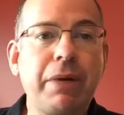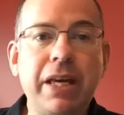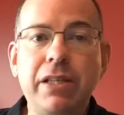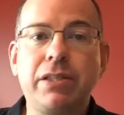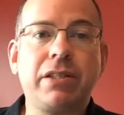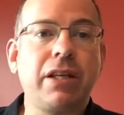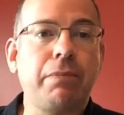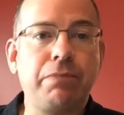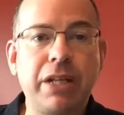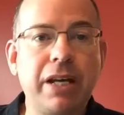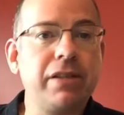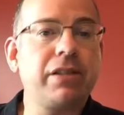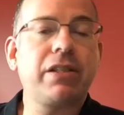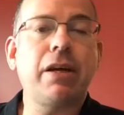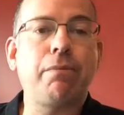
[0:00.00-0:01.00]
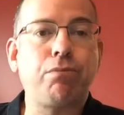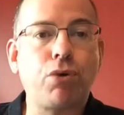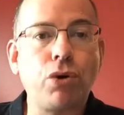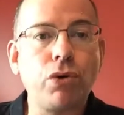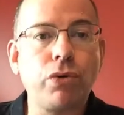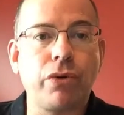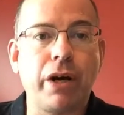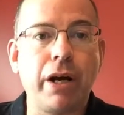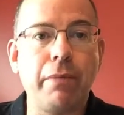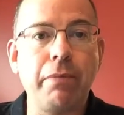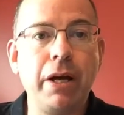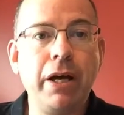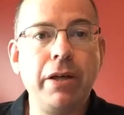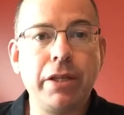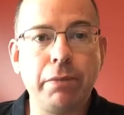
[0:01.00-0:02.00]
8-step, 10-step program
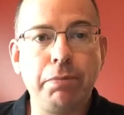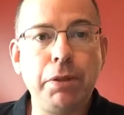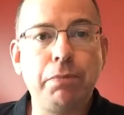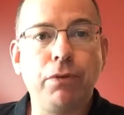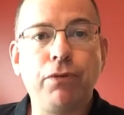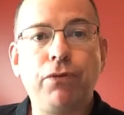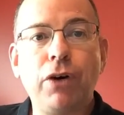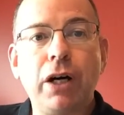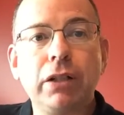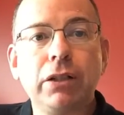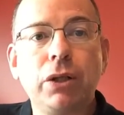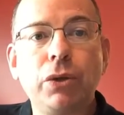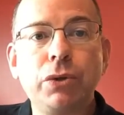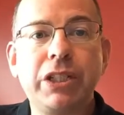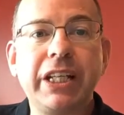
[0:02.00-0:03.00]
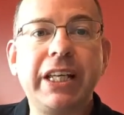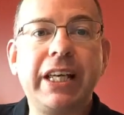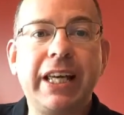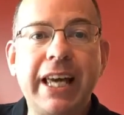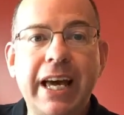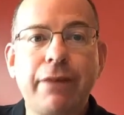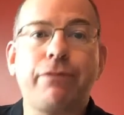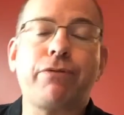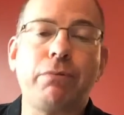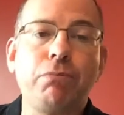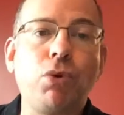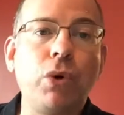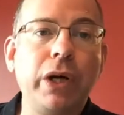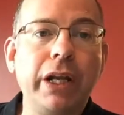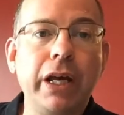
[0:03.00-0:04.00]
that people follow to get from
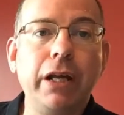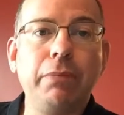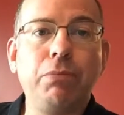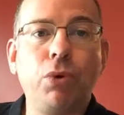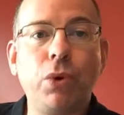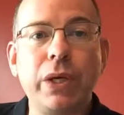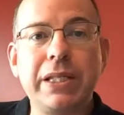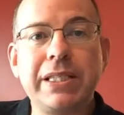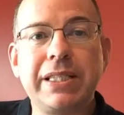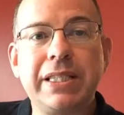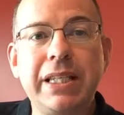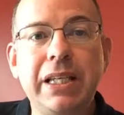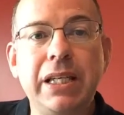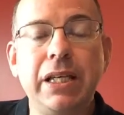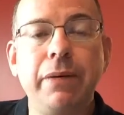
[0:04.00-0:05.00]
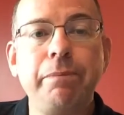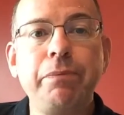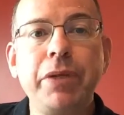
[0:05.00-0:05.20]
point A to point Z.